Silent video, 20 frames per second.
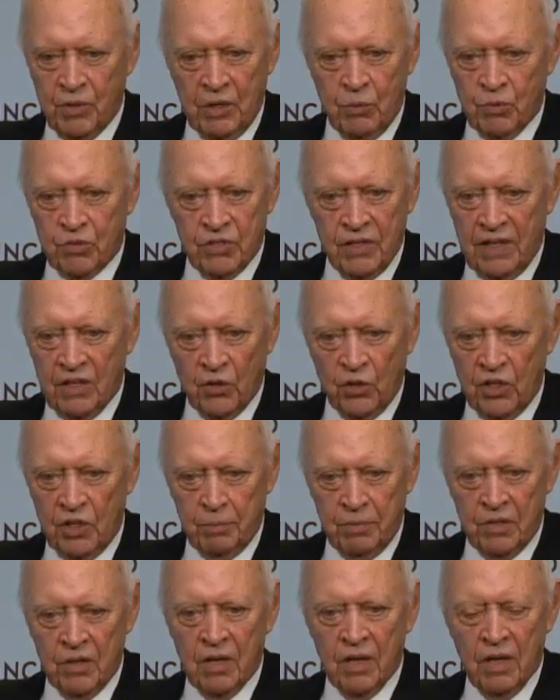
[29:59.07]
He, he was not
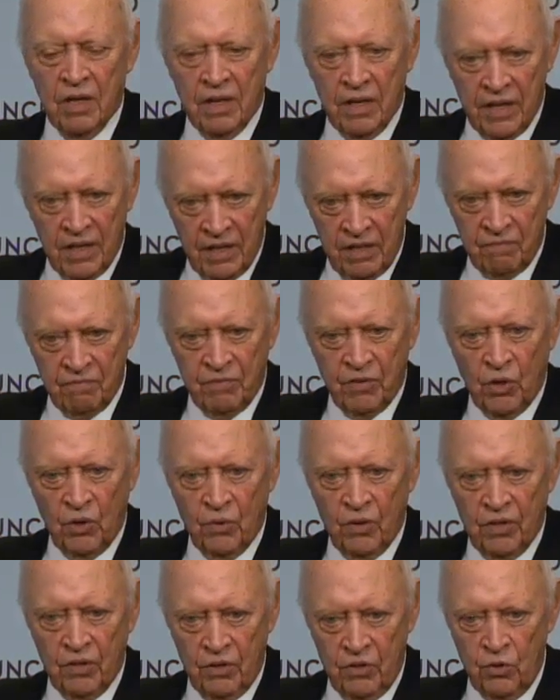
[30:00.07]
going to be,
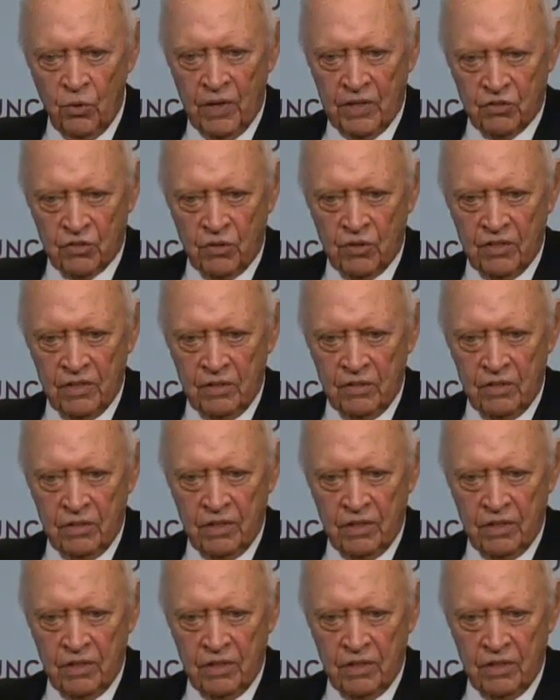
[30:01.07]
invoke U.S.,